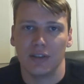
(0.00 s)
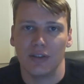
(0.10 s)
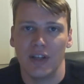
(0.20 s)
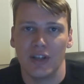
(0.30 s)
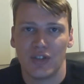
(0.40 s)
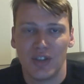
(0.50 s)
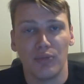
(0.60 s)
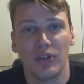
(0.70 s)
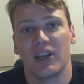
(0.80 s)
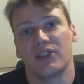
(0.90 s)
in a
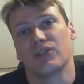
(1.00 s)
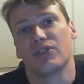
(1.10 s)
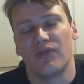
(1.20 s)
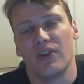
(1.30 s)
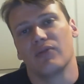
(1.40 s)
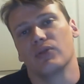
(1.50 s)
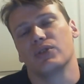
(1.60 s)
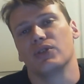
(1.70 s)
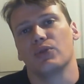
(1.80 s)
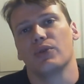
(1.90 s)
simulated survival
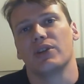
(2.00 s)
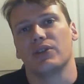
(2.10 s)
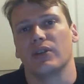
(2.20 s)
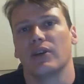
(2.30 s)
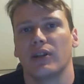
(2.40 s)
situation.